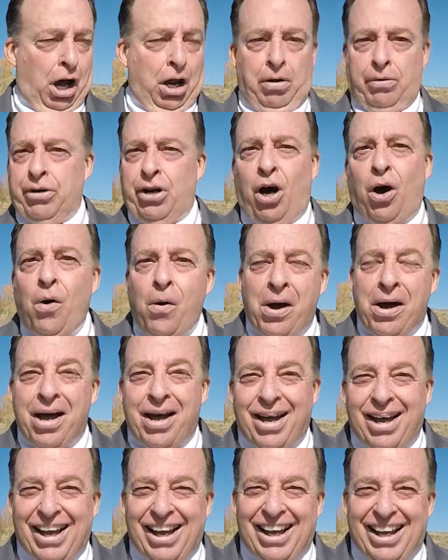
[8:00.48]
don't know.
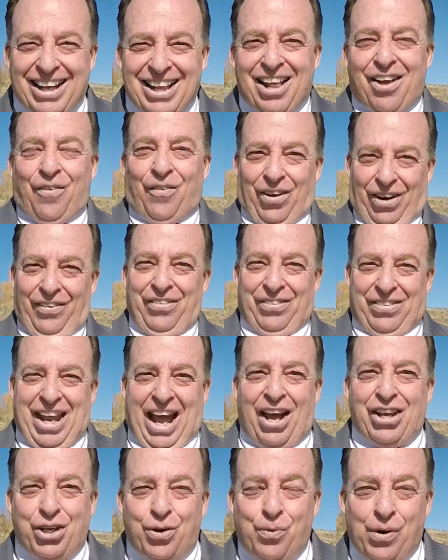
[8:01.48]
Well,
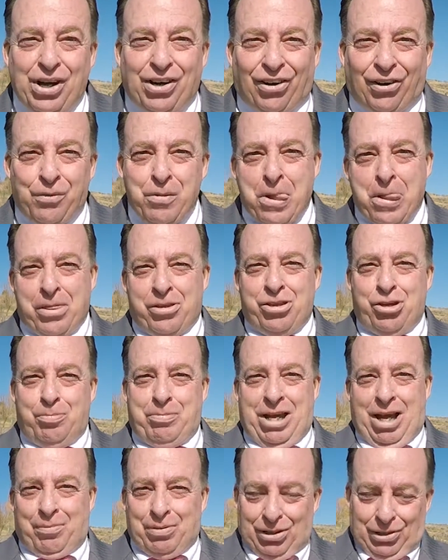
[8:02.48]
now you will. You'll
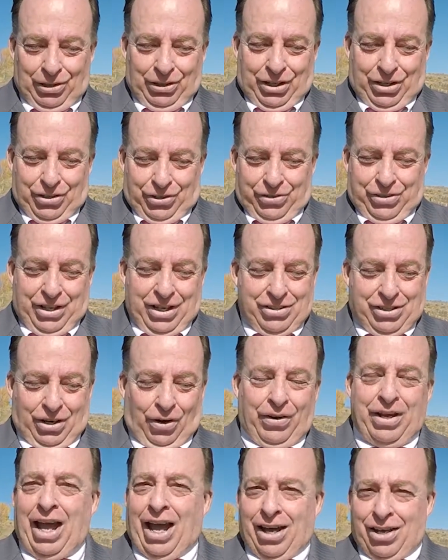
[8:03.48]
be able to look at your thing and say, oh
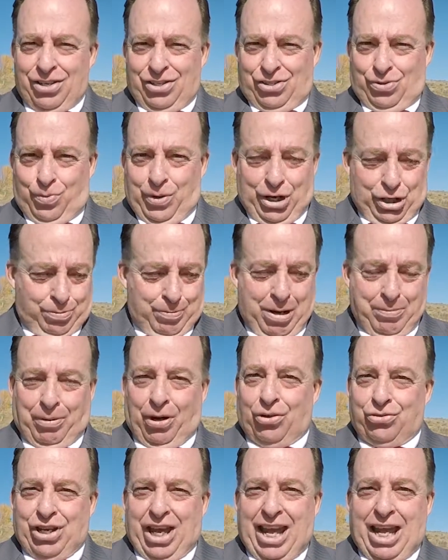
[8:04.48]
yeah, Swedish
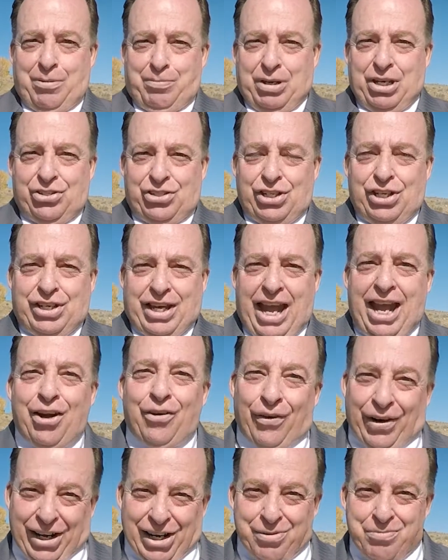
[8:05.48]
meatballs, ABC
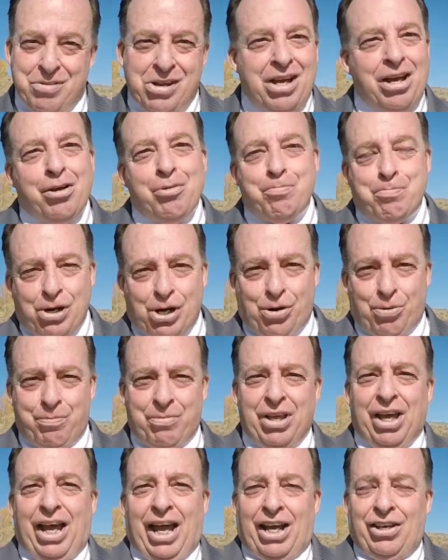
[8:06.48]
Catering. Boom.
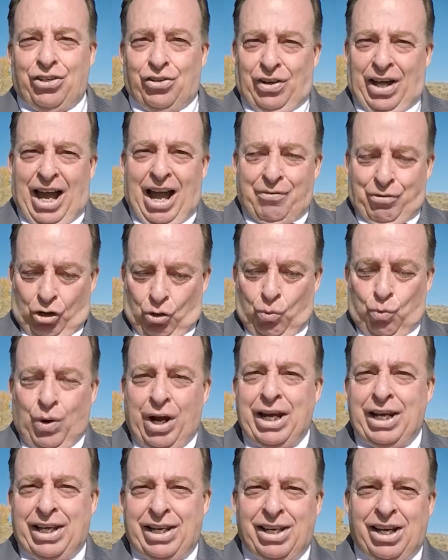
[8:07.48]
And you'll have a
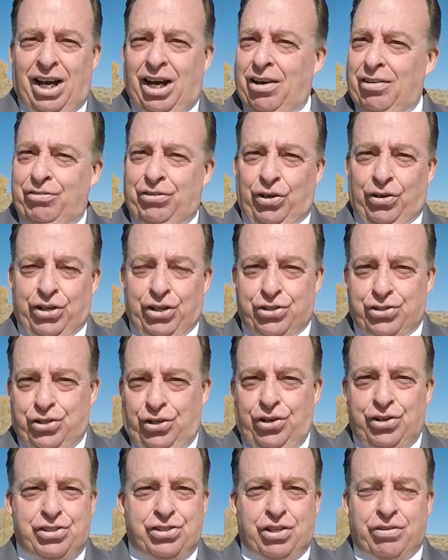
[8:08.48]
rating of your
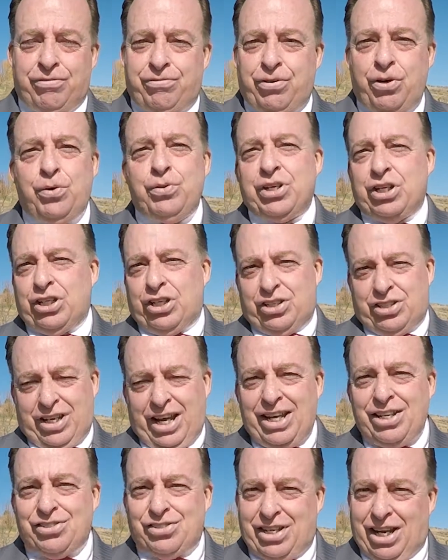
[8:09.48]
desserts and food that you
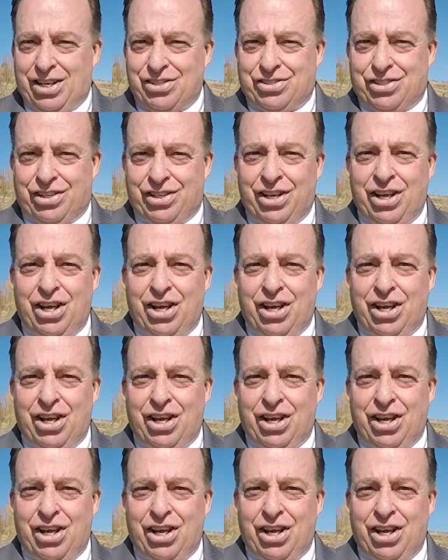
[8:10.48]
taste tested,